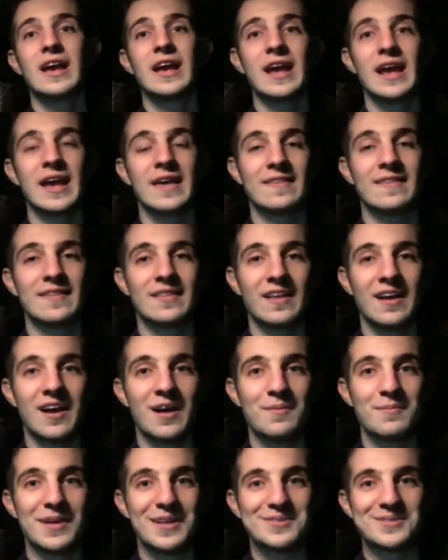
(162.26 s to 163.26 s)
and
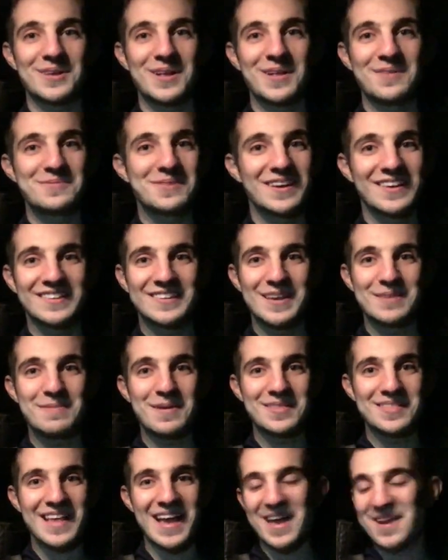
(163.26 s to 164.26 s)
that's all I'm going to say
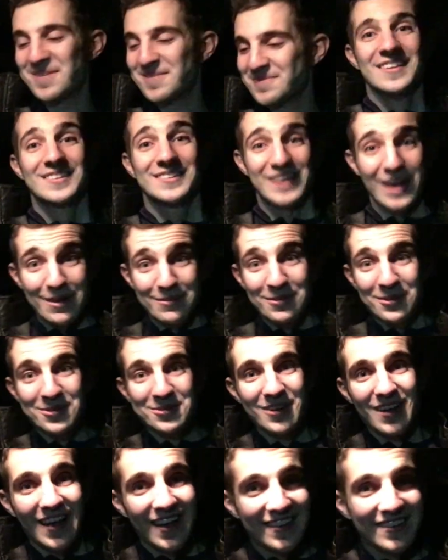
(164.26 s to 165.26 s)
about that. Samuel
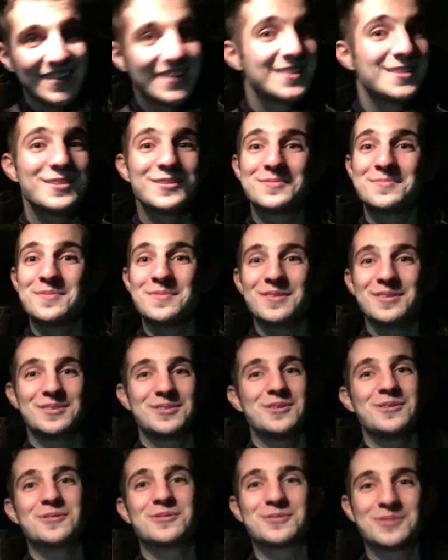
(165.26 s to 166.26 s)
Jackson in this movie
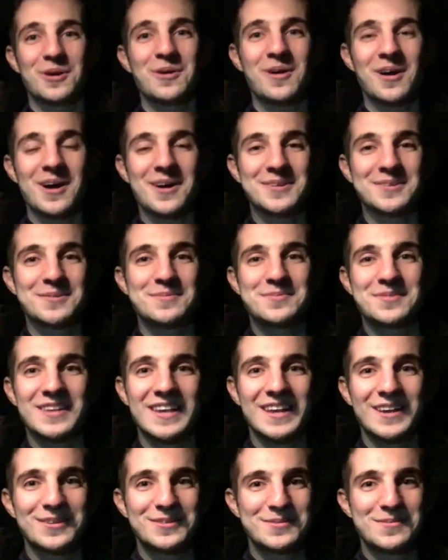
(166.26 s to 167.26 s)
too, so awesome
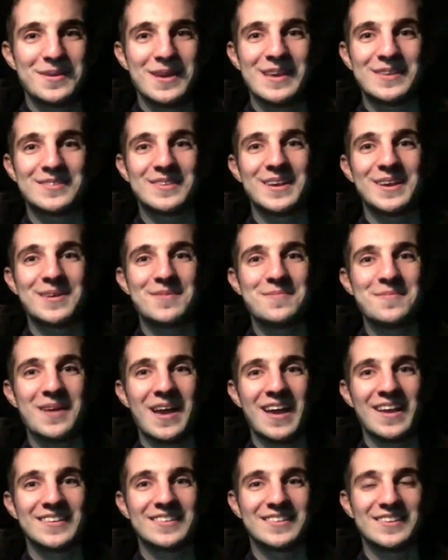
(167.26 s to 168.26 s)
seeing him
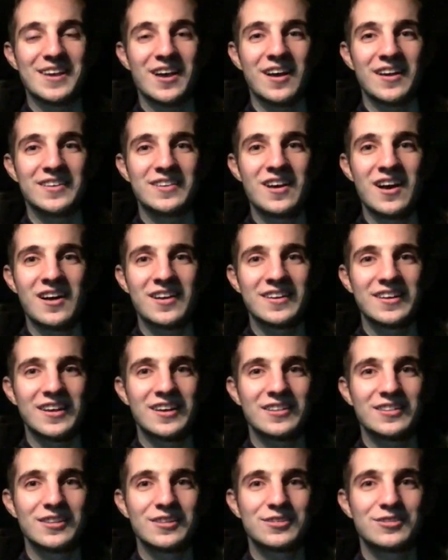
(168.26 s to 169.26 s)
as young
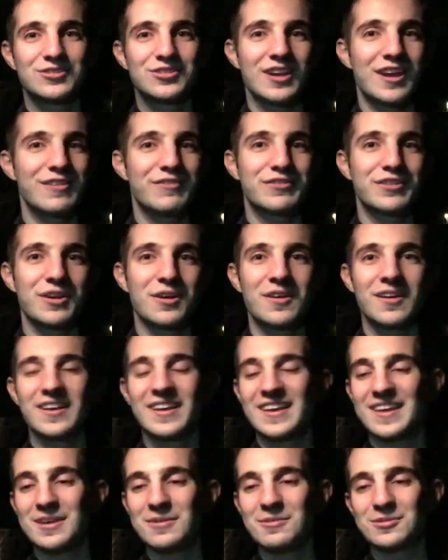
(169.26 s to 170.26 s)
Nicholas J.
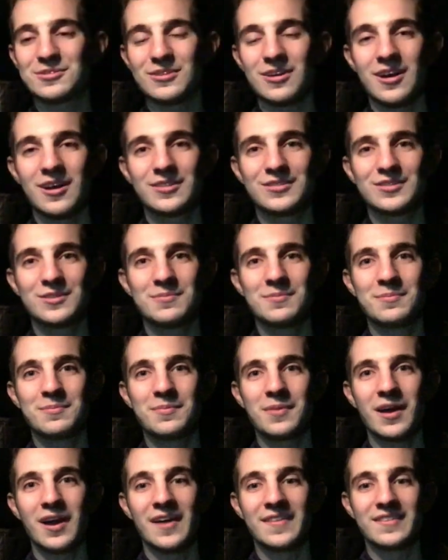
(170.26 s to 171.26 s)
Fury. He was
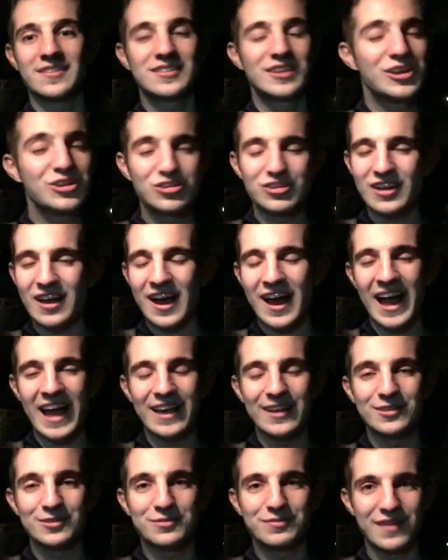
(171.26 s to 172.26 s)
awesome. The
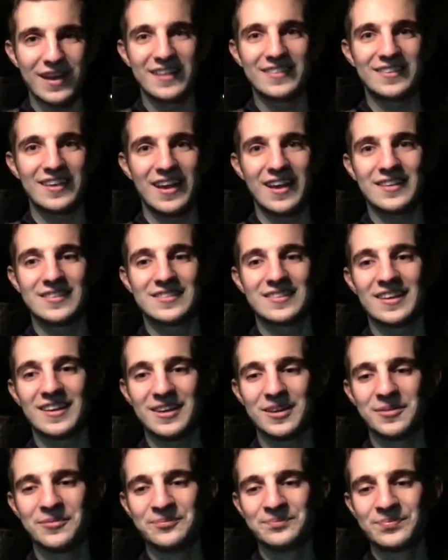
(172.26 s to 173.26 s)
CGI is
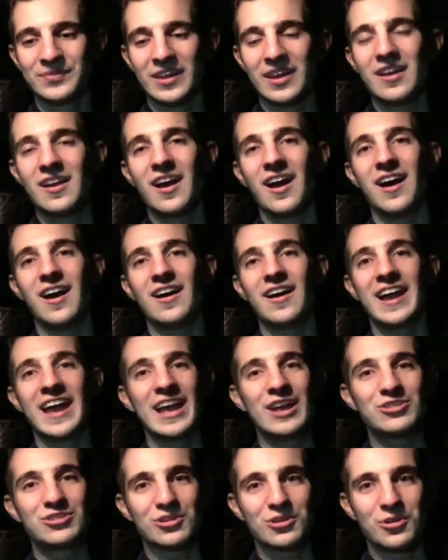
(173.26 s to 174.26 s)
fantastic.
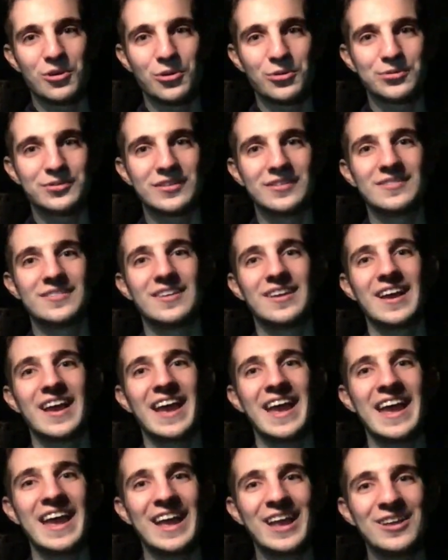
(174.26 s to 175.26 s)
Agent Coulson,
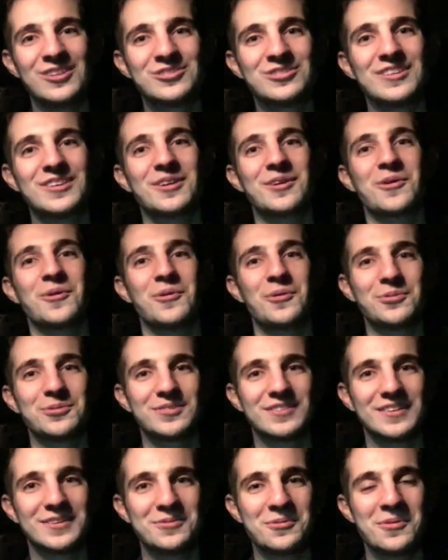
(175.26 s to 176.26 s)

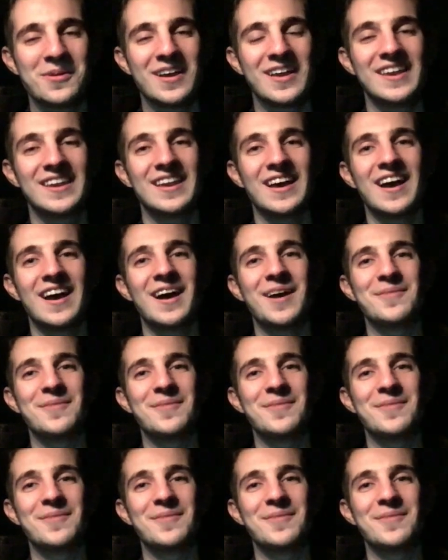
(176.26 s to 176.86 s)
when